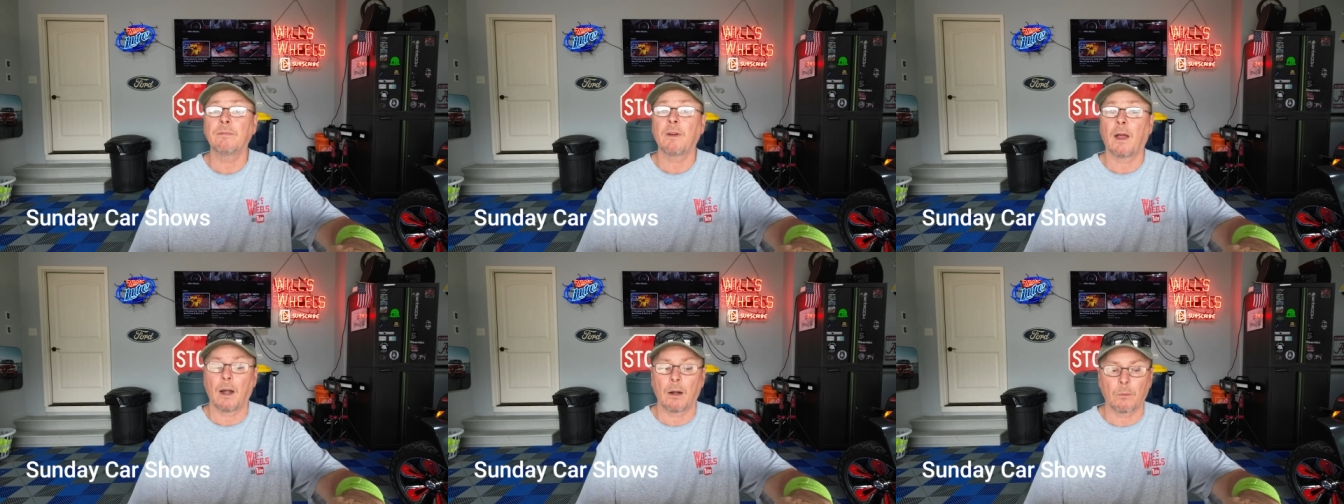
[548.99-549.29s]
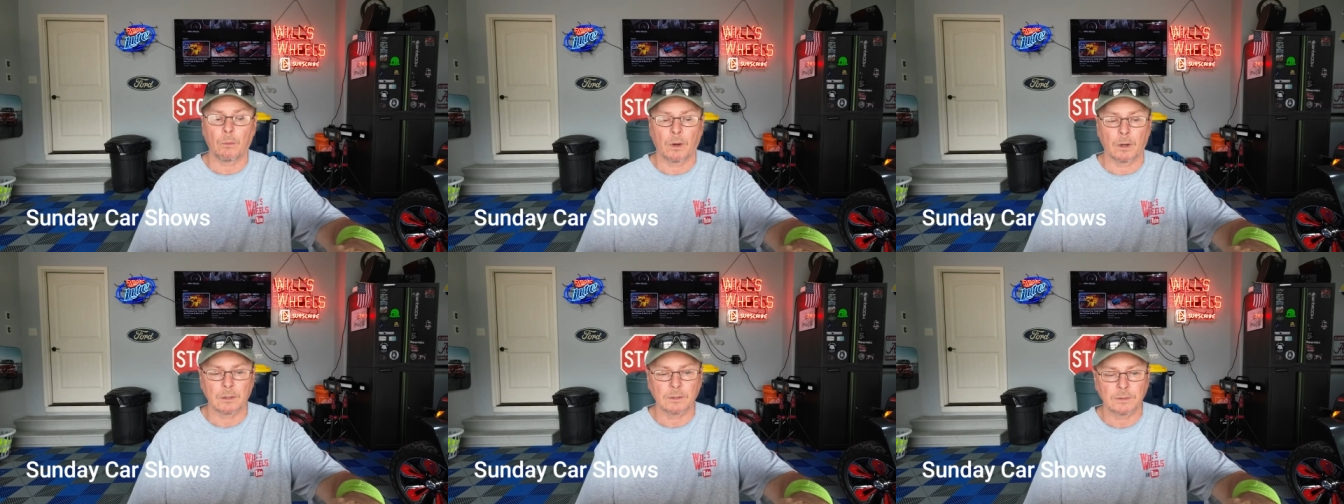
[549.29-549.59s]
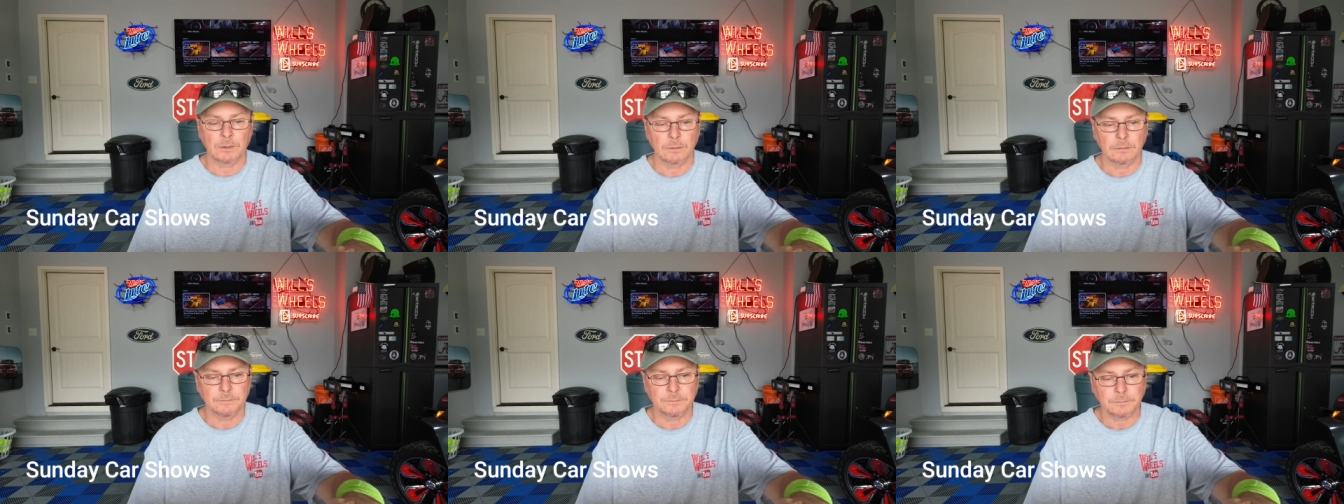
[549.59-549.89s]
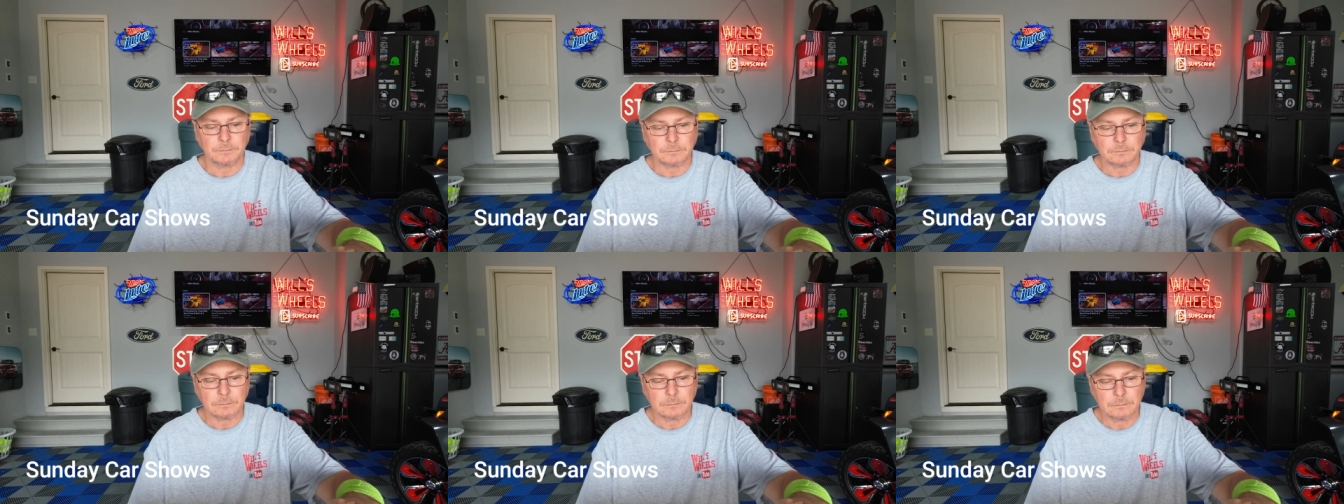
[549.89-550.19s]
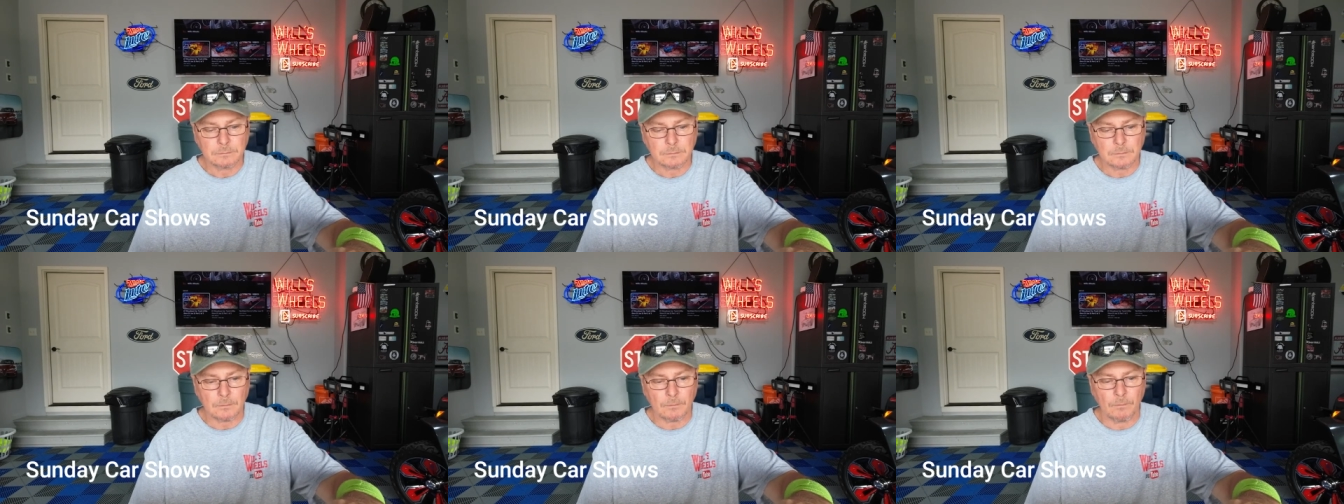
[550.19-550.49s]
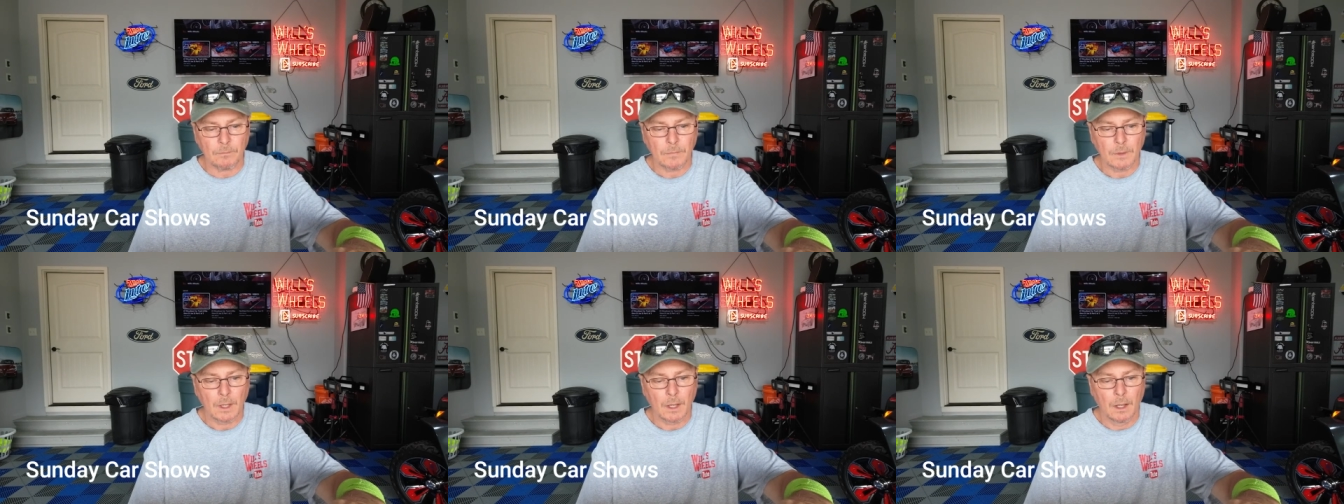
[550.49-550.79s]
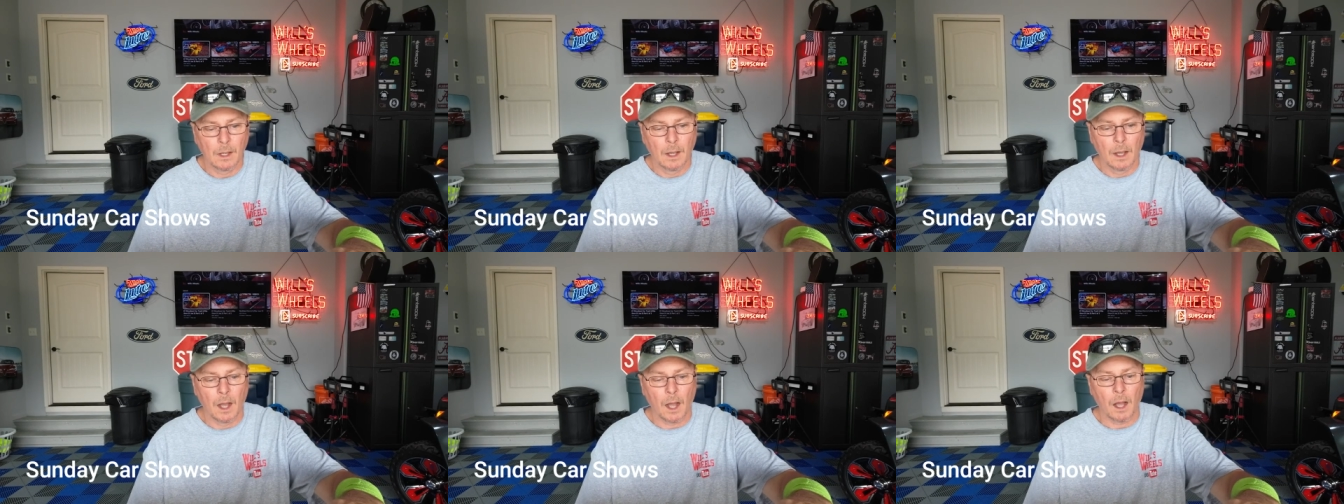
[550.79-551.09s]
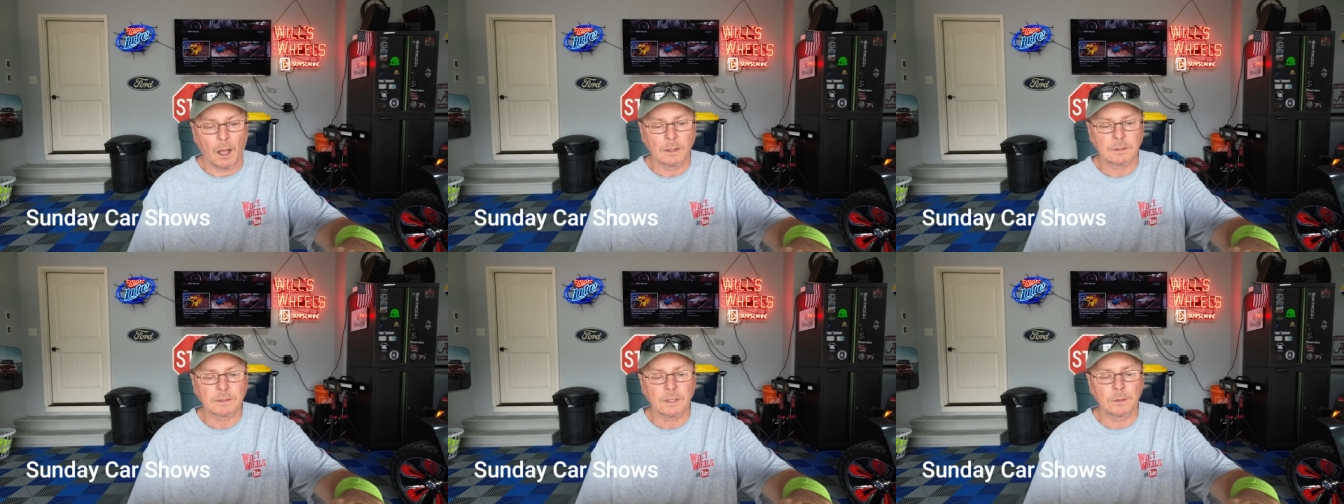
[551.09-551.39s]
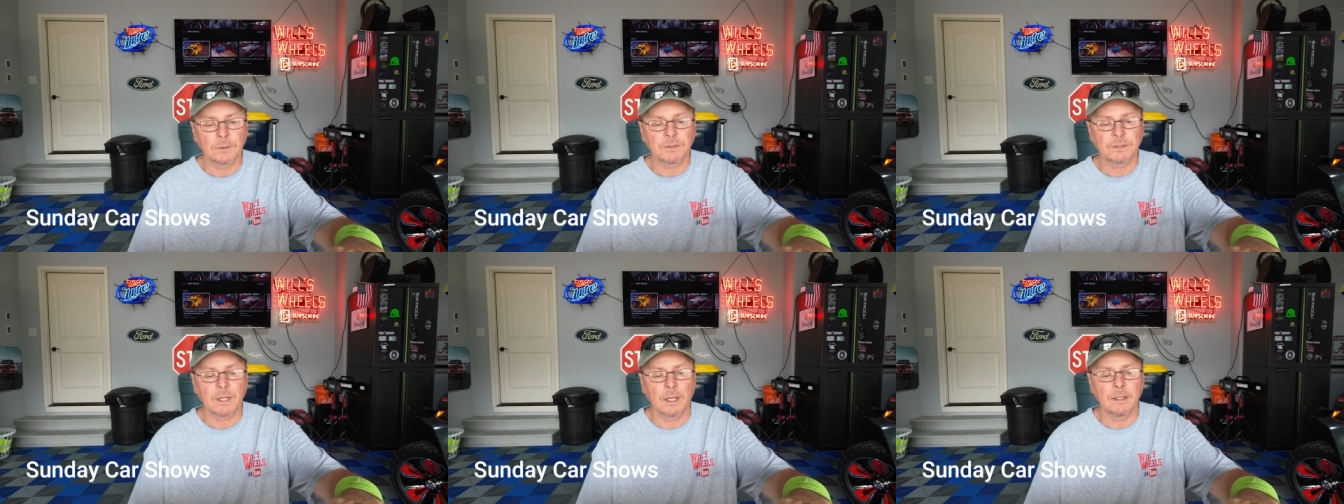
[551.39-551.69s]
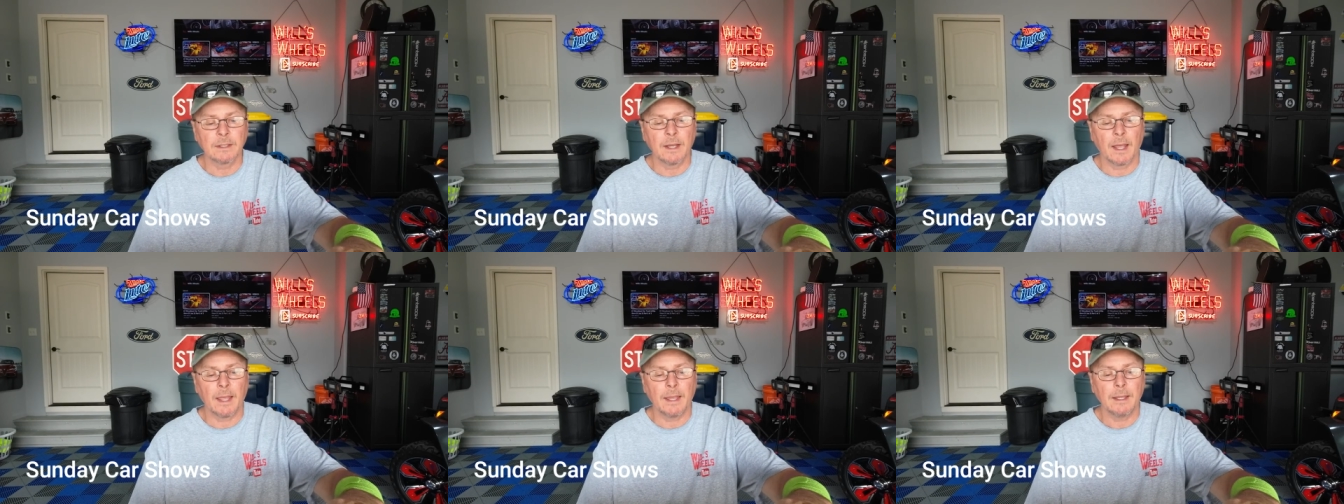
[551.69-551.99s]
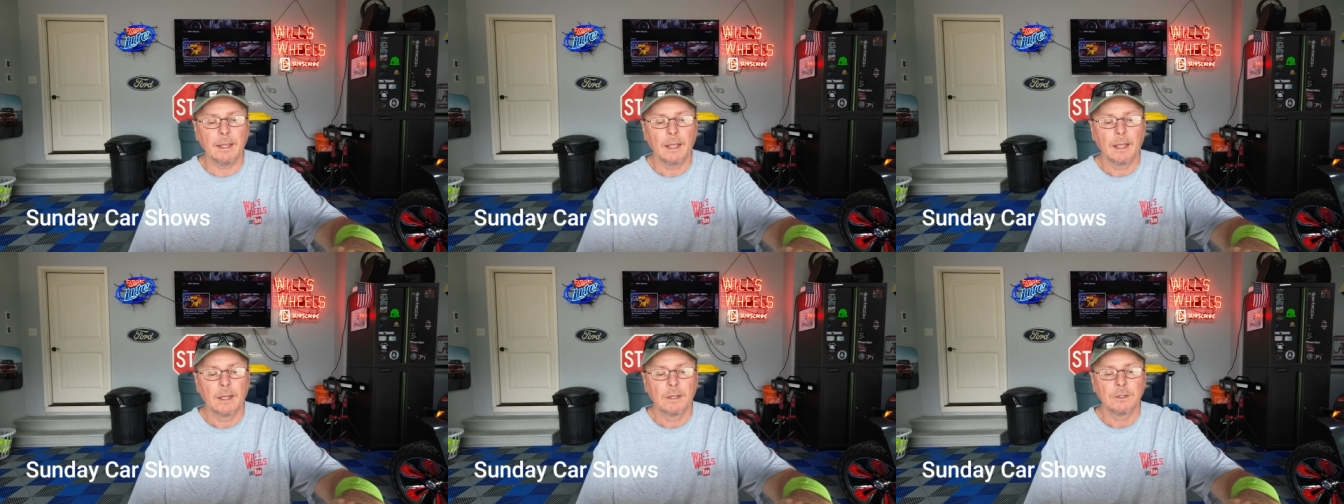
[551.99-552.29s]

fireworks. Also, Sunday,